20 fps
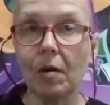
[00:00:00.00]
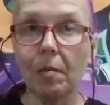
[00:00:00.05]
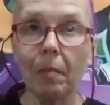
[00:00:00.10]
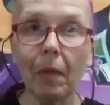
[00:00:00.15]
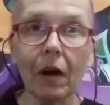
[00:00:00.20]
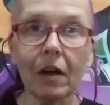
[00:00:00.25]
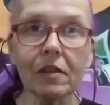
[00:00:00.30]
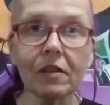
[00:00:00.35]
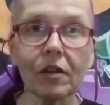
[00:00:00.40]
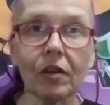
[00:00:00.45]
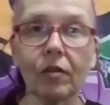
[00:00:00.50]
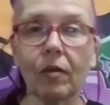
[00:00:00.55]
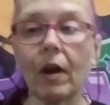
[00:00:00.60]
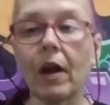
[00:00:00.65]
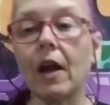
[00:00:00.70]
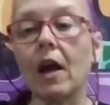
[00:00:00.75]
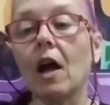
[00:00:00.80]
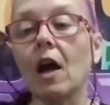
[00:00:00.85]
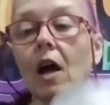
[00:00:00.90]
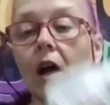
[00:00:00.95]
Mugs are
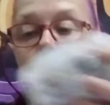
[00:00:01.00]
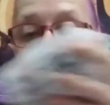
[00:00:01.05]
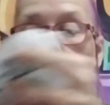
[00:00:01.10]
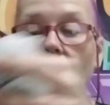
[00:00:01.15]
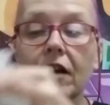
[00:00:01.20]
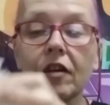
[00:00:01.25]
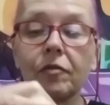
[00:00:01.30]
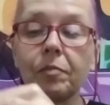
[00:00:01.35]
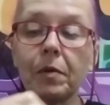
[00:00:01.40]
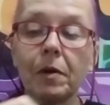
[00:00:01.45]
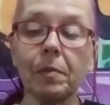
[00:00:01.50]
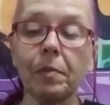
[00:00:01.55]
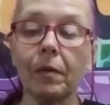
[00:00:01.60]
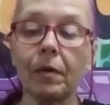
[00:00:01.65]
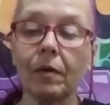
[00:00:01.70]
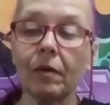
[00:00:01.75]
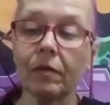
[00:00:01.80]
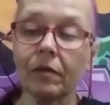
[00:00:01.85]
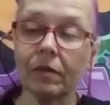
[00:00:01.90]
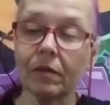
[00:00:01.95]
great. A lot of
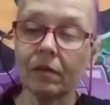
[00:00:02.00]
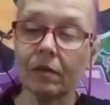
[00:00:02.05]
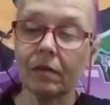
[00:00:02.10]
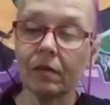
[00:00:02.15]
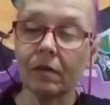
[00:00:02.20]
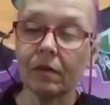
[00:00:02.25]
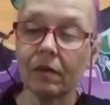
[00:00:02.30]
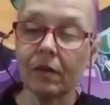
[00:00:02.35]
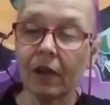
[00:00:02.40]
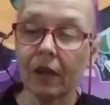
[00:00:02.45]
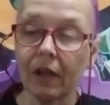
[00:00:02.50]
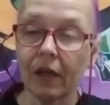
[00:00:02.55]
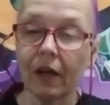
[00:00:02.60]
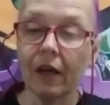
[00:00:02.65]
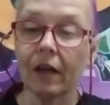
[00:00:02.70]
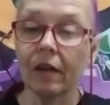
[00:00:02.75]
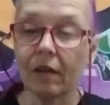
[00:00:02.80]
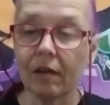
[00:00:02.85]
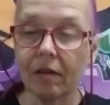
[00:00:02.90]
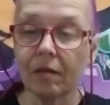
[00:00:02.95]
people that
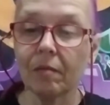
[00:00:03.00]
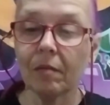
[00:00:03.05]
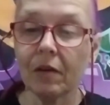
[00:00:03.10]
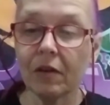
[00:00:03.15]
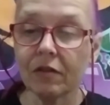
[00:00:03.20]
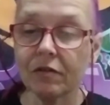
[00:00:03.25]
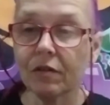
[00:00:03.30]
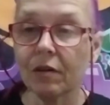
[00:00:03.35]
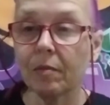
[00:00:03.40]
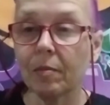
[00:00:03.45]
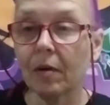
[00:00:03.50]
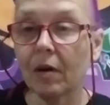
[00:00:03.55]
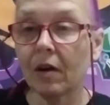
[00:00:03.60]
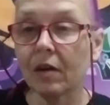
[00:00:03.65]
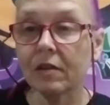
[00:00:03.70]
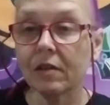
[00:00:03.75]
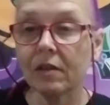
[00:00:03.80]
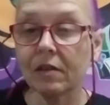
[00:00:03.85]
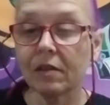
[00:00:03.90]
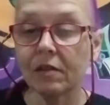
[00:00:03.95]
get mystery
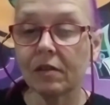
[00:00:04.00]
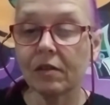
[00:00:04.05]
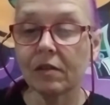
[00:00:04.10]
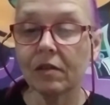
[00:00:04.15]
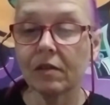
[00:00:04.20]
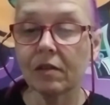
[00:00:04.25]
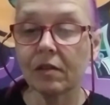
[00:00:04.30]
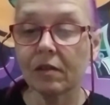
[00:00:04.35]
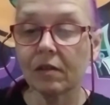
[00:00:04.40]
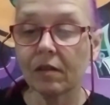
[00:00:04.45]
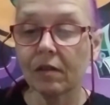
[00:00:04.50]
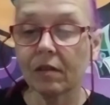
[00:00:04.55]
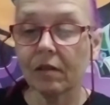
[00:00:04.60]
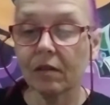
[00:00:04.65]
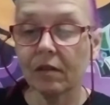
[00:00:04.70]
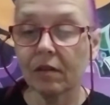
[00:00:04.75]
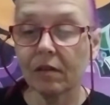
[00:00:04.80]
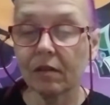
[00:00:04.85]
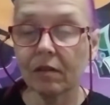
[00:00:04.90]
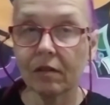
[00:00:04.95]
boxes
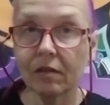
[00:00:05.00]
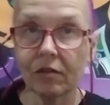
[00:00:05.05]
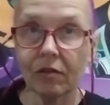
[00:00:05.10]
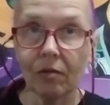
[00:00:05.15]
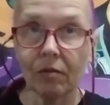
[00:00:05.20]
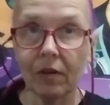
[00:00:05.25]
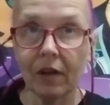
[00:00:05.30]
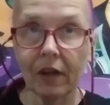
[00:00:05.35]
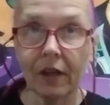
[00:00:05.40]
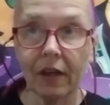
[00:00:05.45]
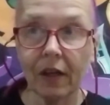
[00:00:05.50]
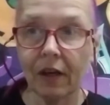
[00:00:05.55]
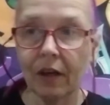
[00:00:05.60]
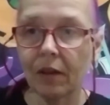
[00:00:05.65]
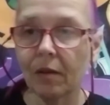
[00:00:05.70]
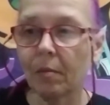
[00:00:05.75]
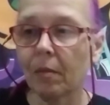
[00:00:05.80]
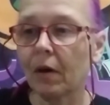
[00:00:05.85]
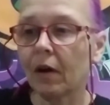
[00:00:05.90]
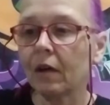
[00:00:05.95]
don't like getting
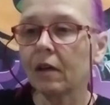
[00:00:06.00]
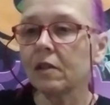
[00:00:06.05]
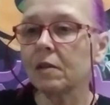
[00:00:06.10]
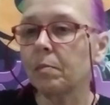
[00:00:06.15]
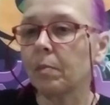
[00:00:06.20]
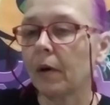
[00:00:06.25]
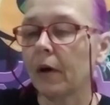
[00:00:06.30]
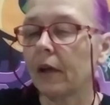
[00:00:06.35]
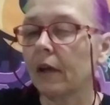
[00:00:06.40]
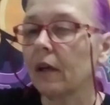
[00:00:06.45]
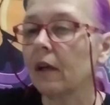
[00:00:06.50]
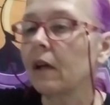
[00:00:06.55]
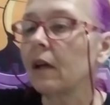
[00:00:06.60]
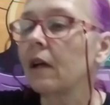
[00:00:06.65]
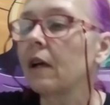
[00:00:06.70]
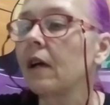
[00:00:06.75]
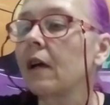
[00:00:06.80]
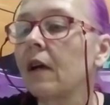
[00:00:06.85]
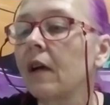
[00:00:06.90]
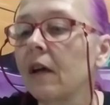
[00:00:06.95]
the mugs, but
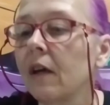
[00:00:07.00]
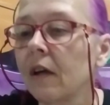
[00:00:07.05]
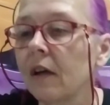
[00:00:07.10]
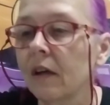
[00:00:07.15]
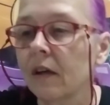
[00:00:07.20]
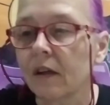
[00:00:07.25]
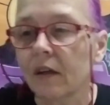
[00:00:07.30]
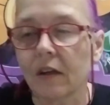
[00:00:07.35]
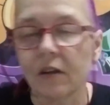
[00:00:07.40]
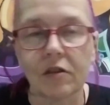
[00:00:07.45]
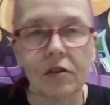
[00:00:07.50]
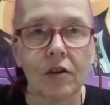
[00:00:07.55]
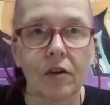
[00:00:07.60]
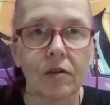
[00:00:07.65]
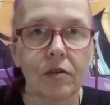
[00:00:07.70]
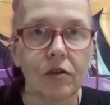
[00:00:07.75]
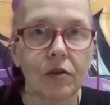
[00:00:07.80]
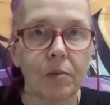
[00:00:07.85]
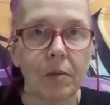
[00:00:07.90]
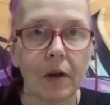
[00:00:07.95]
because you know
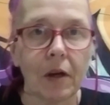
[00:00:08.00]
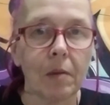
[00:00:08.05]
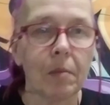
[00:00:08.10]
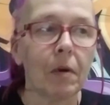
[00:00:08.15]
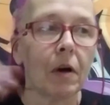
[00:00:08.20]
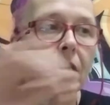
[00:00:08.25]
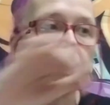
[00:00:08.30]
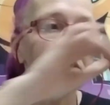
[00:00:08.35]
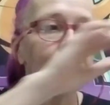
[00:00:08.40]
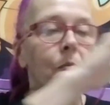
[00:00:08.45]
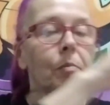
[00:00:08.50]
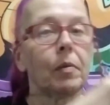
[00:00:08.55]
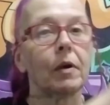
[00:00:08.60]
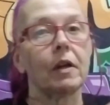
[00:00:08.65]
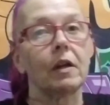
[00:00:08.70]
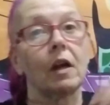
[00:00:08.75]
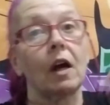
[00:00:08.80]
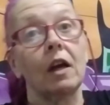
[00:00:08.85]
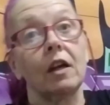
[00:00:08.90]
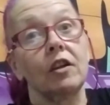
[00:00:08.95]
too many mugs, but
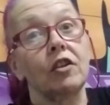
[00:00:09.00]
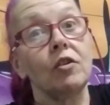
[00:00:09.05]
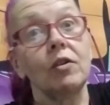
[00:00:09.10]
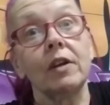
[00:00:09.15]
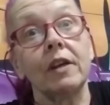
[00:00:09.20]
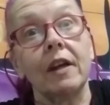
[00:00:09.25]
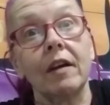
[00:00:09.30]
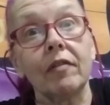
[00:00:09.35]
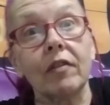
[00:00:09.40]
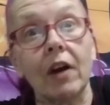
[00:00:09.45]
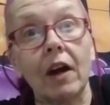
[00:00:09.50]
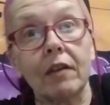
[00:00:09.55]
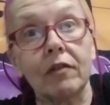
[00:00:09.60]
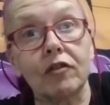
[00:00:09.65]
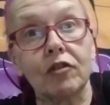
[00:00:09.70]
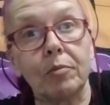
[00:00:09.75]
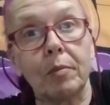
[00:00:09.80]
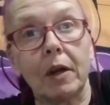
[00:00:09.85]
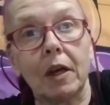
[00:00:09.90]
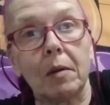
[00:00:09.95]
you can never have
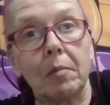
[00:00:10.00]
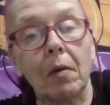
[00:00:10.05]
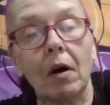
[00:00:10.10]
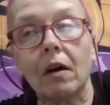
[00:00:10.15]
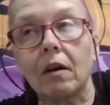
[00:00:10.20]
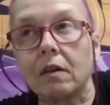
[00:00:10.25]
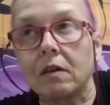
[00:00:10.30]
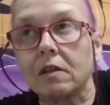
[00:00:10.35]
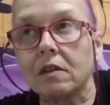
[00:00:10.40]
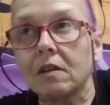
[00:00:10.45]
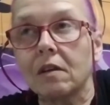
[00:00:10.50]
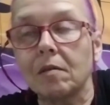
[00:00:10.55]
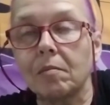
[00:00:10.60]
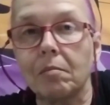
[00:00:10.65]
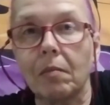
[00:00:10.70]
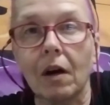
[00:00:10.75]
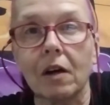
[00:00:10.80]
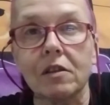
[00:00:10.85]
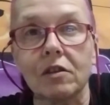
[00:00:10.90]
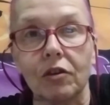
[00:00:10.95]
too many mugs.
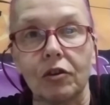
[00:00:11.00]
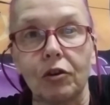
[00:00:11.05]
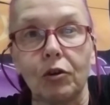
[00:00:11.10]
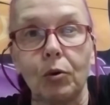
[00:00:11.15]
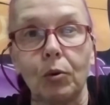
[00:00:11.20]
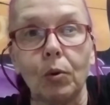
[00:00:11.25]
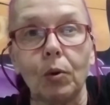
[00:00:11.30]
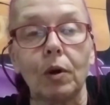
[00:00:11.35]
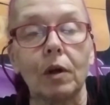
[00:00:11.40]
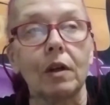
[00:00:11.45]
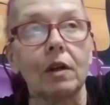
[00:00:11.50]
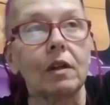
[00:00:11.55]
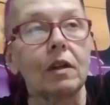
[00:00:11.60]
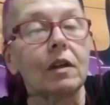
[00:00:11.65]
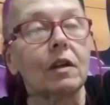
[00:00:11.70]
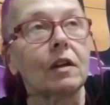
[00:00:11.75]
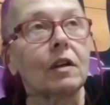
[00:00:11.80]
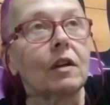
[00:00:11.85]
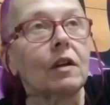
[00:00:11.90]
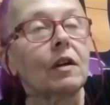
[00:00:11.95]
Mugs are cool.
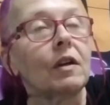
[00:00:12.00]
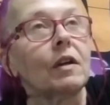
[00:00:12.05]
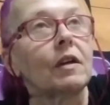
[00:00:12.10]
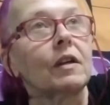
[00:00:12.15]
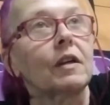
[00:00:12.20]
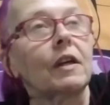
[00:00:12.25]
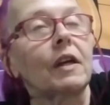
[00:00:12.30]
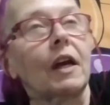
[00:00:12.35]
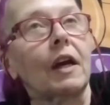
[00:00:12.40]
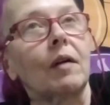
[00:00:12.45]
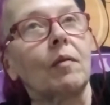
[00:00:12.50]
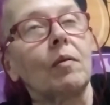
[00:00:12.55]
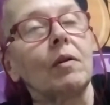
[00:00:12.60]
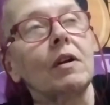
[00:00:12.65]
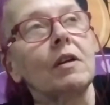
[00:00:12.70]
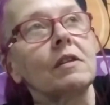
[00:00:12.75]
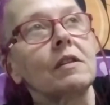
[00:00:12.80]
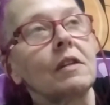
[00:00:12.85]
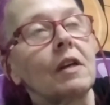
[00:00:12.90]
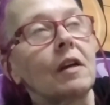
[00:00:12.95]
Okay, let
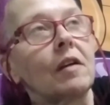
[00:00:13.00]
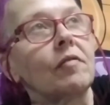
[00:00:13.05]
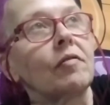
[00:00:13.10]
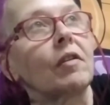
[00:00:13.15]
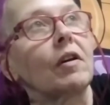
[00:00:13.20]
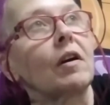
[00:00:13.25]
me see.